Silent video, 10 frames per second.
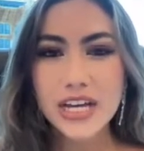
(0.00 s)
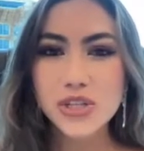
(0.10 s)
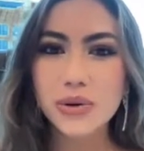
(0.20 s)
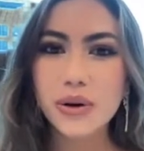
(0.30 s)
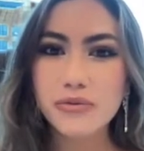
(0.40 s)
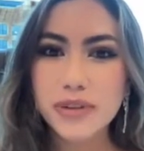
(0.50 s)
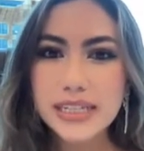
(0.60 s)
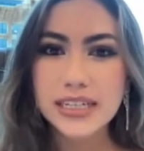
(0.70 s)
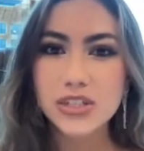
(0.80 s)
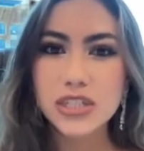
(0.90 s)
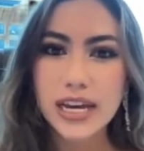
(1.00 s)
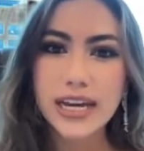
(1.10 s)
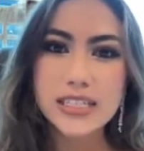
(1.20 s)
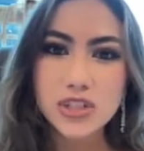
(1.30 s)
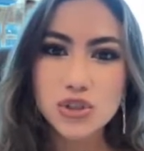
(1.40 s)
So really, today
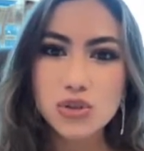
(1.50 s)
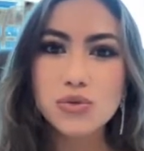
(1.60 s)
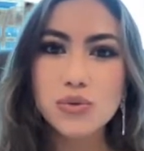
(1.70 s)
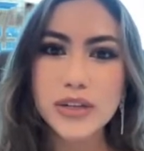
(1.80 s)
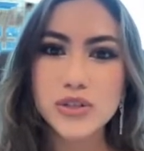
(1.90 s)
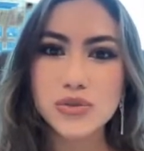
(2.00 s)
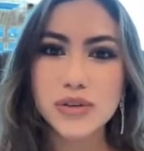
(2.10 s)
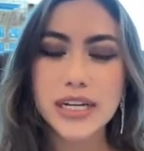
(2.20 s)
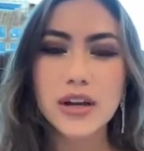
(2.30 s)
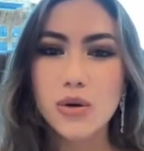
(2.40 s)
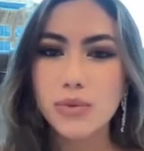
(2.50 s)
is a two-way street.